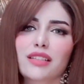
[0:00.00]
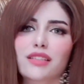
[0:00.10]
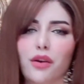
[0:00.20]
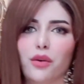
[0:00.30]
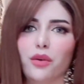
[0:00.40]

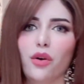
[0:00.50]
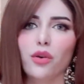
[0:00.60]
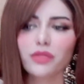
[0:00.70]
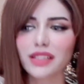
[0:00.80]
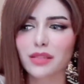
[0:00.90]
So
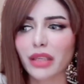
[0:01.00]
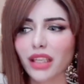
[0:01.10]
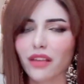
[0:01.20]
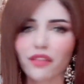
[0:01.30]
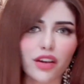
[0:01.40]
always
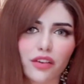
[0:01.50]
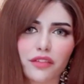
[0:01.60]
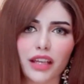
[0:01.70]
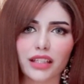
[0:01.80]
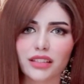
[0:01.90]
be aware
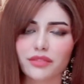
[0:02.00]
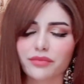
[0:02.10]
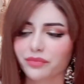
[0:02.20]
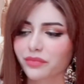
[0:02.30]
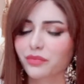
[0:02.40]
of that
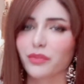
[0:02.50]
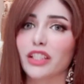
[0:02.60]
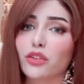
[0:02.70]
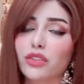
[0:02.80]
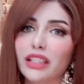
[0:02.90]

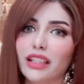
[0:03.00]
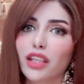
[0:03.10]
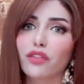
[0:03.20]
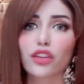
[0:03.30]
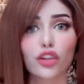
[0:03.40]
when you're
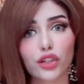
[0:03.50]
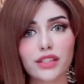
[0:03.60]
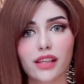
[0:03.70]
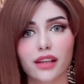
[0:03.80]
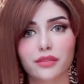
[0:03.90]
dealing with an
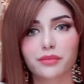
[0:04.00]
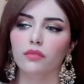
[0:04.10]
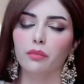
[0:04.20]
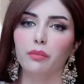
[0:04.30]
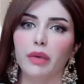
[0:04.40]
earth sign.
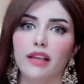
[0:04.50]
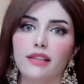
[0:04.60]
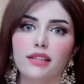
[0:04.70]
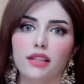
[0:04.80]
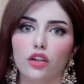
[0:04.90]
But
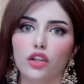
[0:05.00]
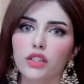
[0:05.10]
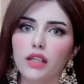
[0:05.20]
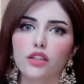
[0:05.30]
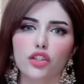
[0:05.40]
as I said,
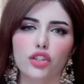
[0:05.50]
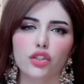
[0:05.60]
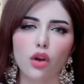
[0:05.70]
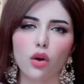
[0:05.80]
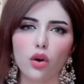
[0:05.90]
earth signs are
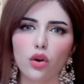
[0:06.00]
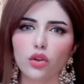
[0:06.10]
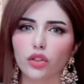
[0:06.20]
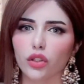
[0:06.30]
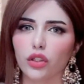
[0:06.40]

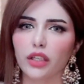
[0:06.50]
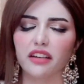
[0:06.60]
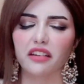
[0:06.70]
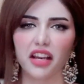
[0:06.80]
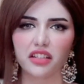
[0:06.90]
so good
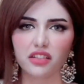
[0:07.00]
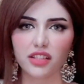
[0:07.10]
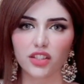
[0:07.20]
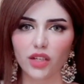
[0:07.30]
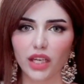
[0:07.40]
and
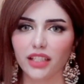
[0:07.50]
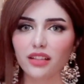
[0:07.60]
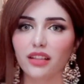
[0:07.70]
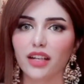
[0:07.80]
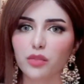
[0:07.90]
nicely
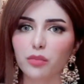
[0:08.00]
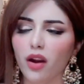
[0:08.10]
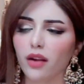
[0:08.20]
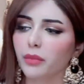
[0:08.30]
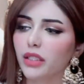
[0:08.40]
trained in that
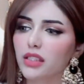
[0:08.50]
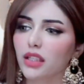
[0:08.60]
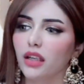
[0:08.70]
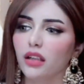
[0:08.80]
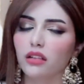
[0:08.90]

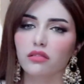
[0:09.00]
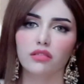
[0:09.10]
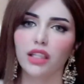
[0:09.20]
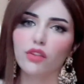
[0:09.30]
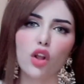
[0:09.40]
department.
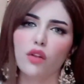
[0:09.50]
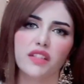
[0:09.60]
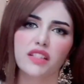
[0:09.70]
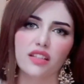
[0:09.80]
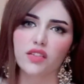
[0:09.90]
They will
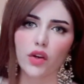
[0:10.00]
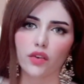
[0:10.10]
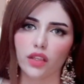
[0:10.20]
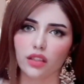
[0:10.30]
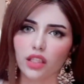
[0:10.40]
always say
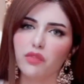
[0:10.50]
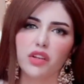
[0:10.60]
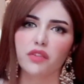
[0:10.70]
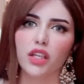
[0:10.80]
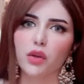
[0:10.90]
sorry,
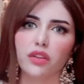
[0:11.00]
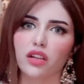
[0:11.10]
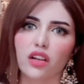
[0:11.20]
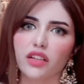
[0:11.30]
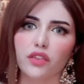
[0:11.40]
even if they know
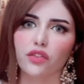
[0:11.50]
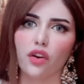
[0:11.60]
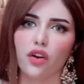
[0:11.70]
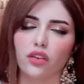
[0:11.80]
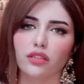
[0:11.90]
they're not even
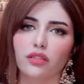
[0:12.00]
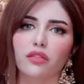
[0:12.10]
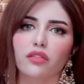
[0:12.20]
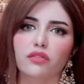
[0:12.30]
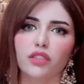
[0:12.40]
wrong.
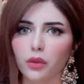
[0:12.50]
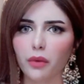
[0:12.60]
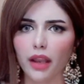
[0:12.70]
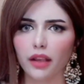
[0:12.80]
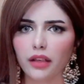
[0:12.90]
You know
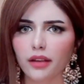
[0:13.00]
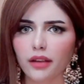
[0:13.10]
why?